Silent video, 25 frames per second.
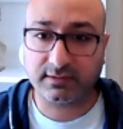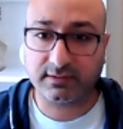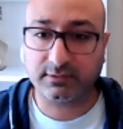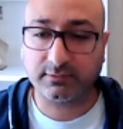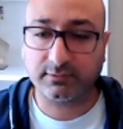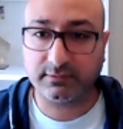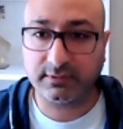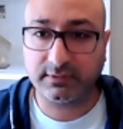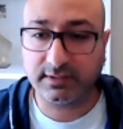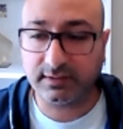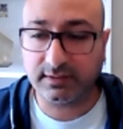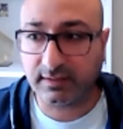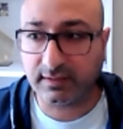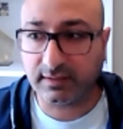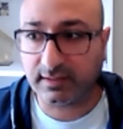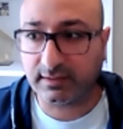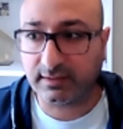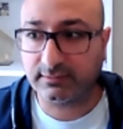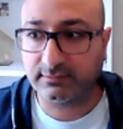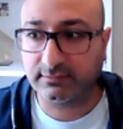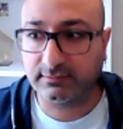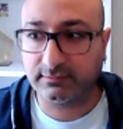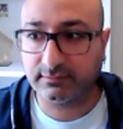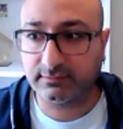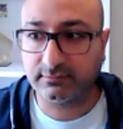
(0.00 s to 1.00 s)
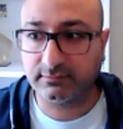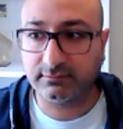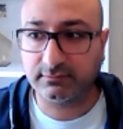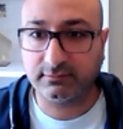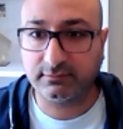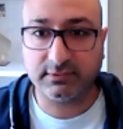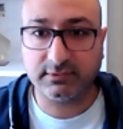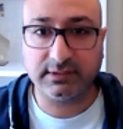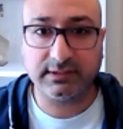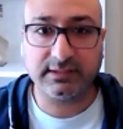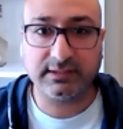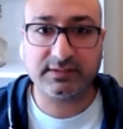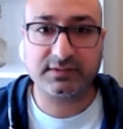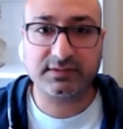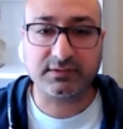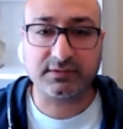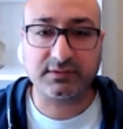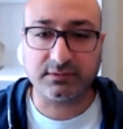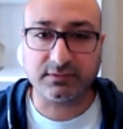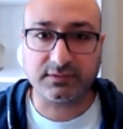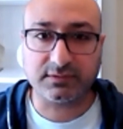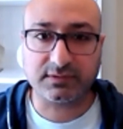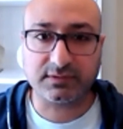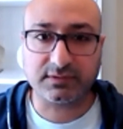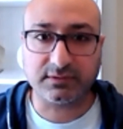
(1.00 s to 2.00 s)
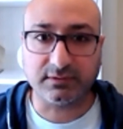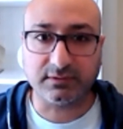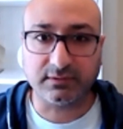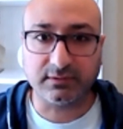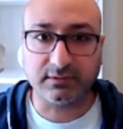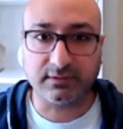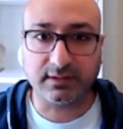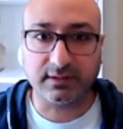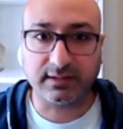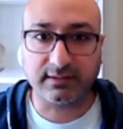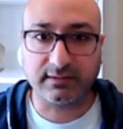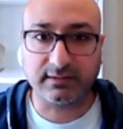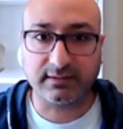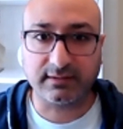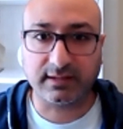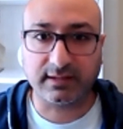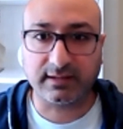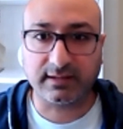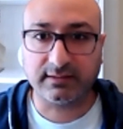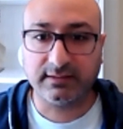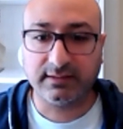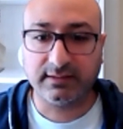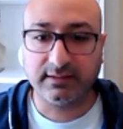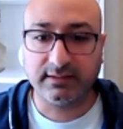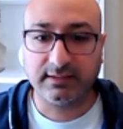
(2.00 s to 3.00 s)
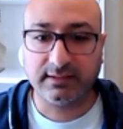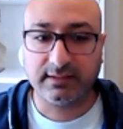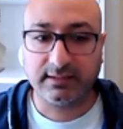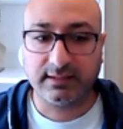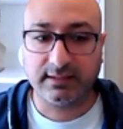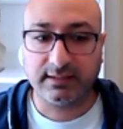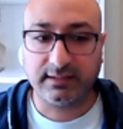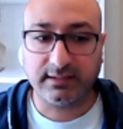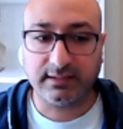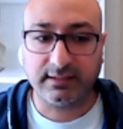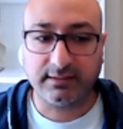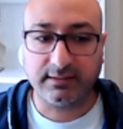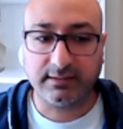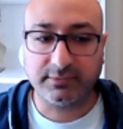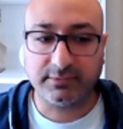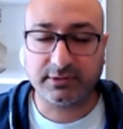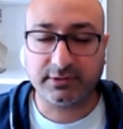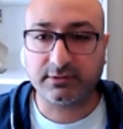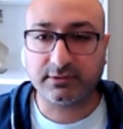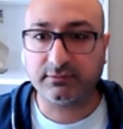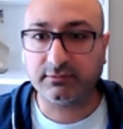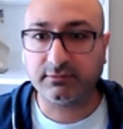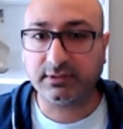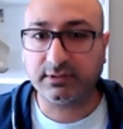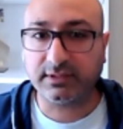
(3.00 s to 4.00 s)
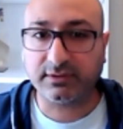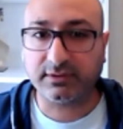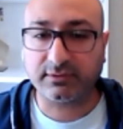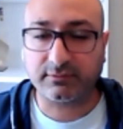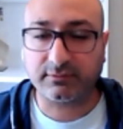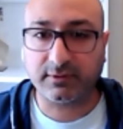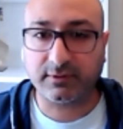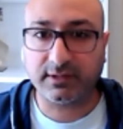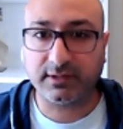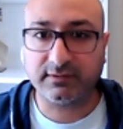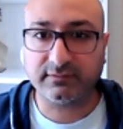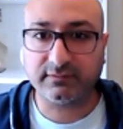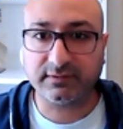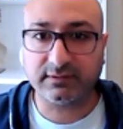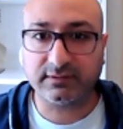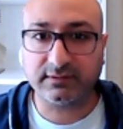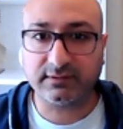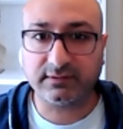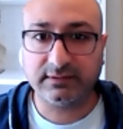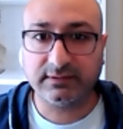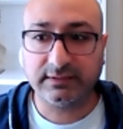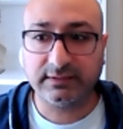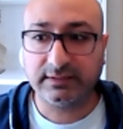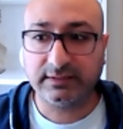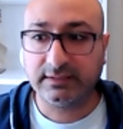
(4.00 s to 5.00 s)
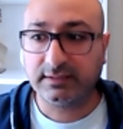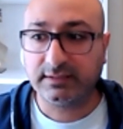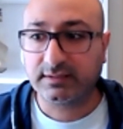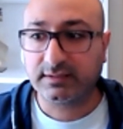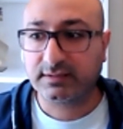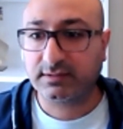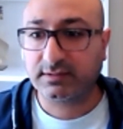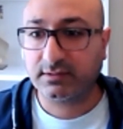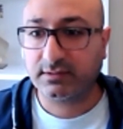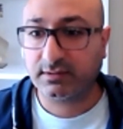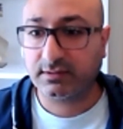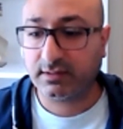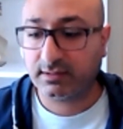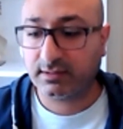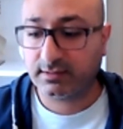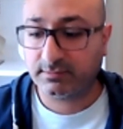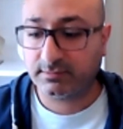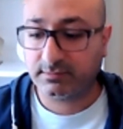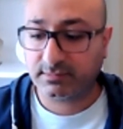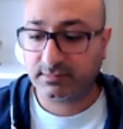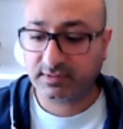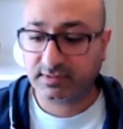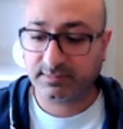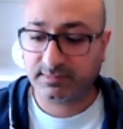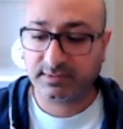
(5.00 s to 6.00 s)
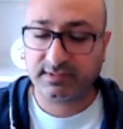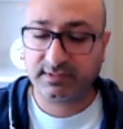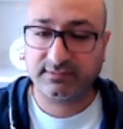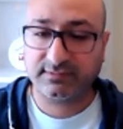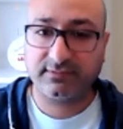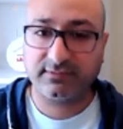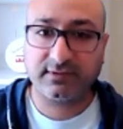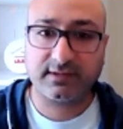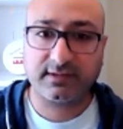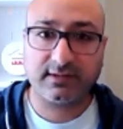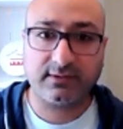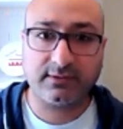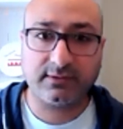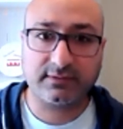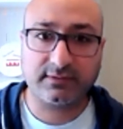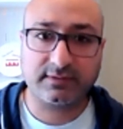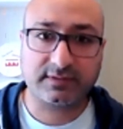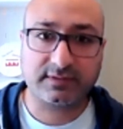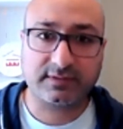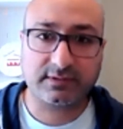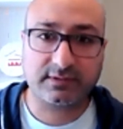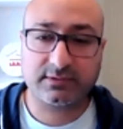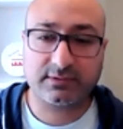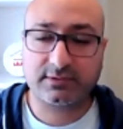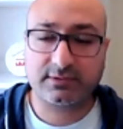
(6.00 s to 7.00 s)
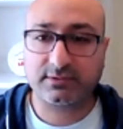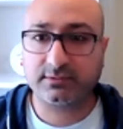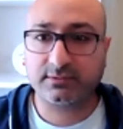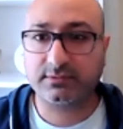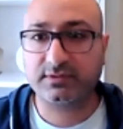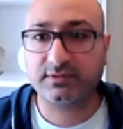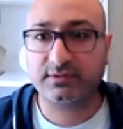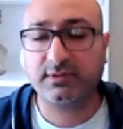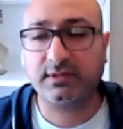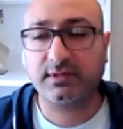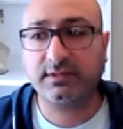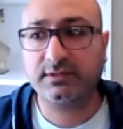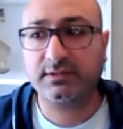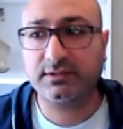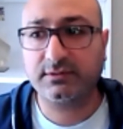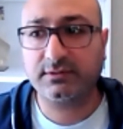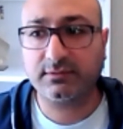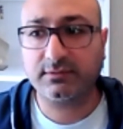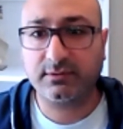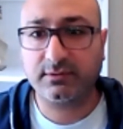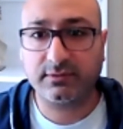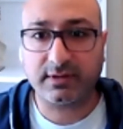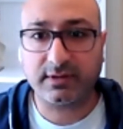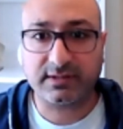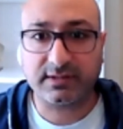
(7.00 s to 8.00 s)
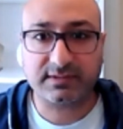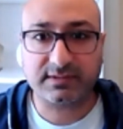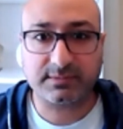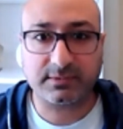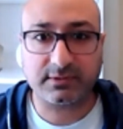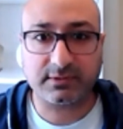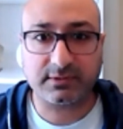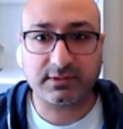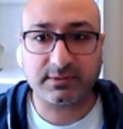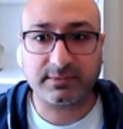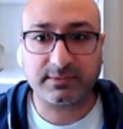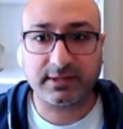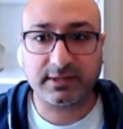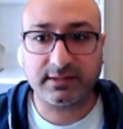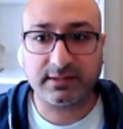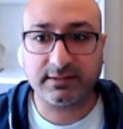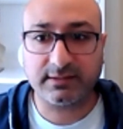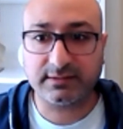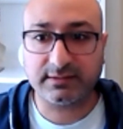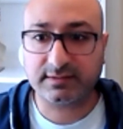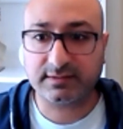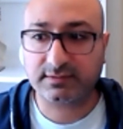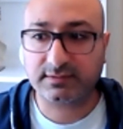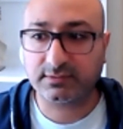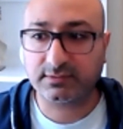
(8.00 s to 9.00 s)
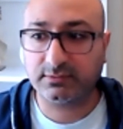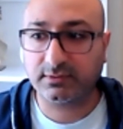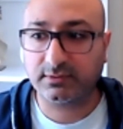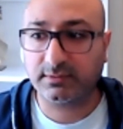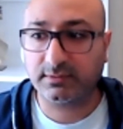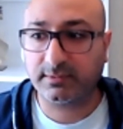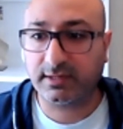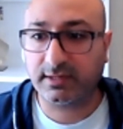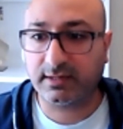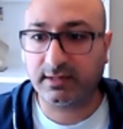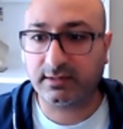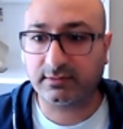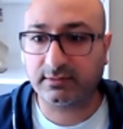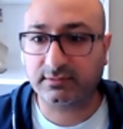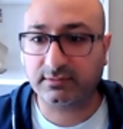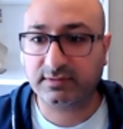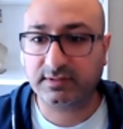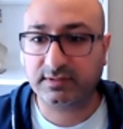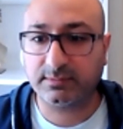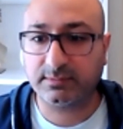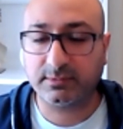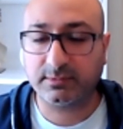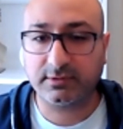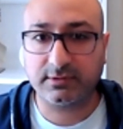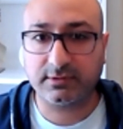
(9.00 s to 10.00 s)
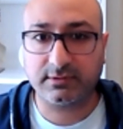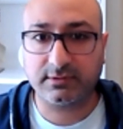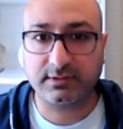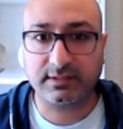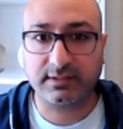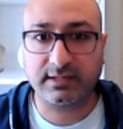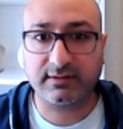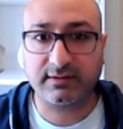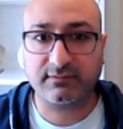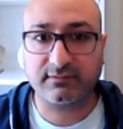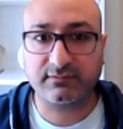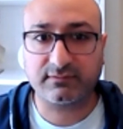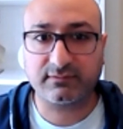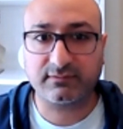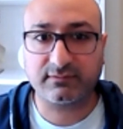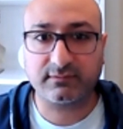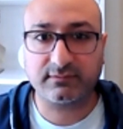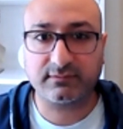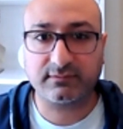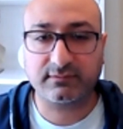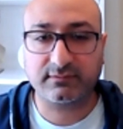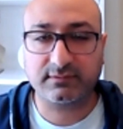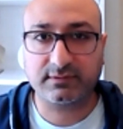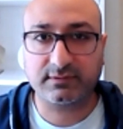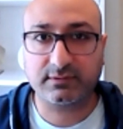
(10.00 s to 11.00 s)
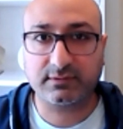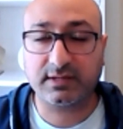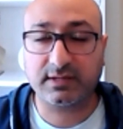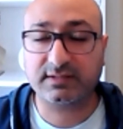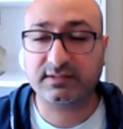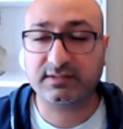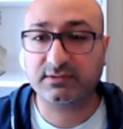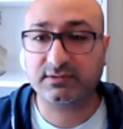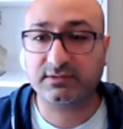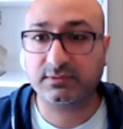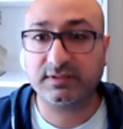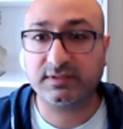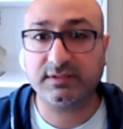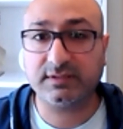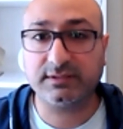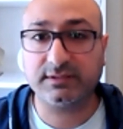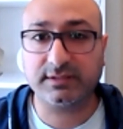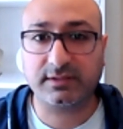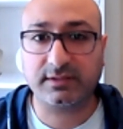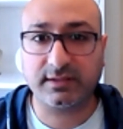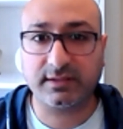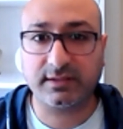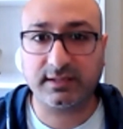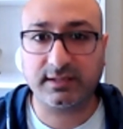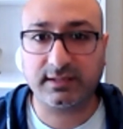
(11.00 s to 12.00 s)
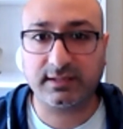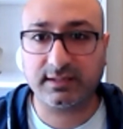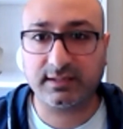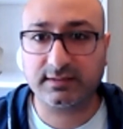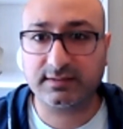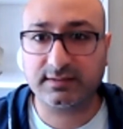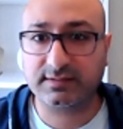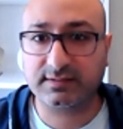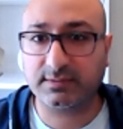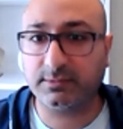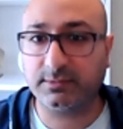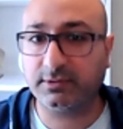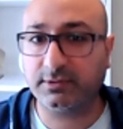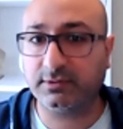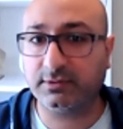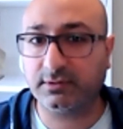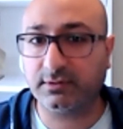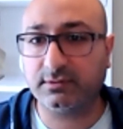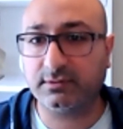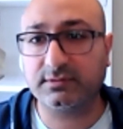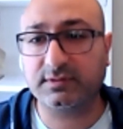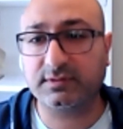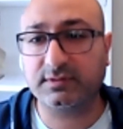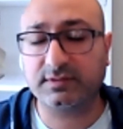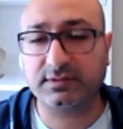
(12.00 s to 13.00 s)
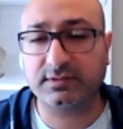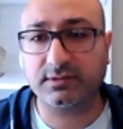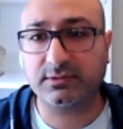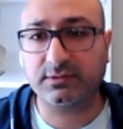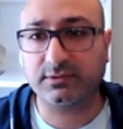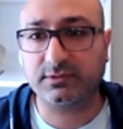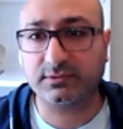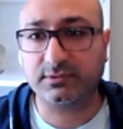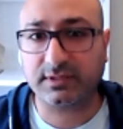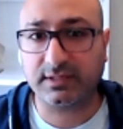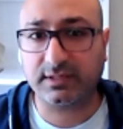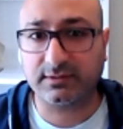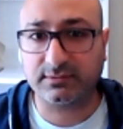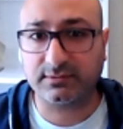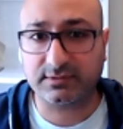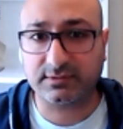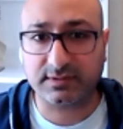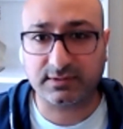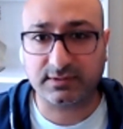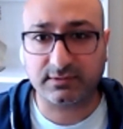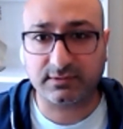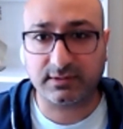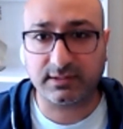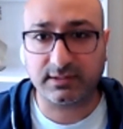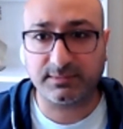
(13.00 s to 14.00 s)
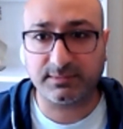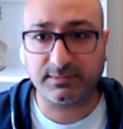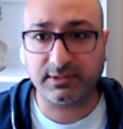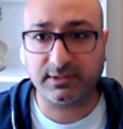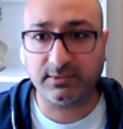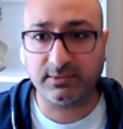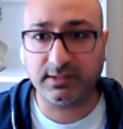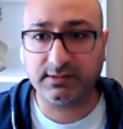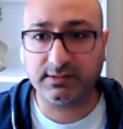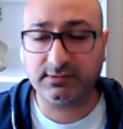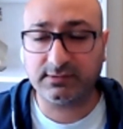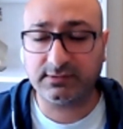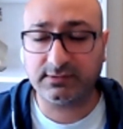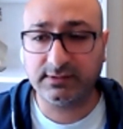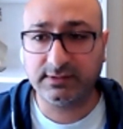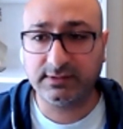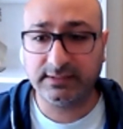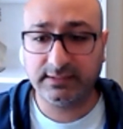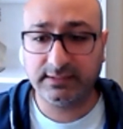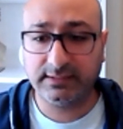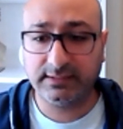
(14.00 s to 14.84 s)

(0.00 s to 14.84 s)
the career that really suits you and that you can really thrive in. So specifically on the social strategy role that I spoke about, it's all about someone who can have who has strategic thinking, someone who knows the social channels incredibly well,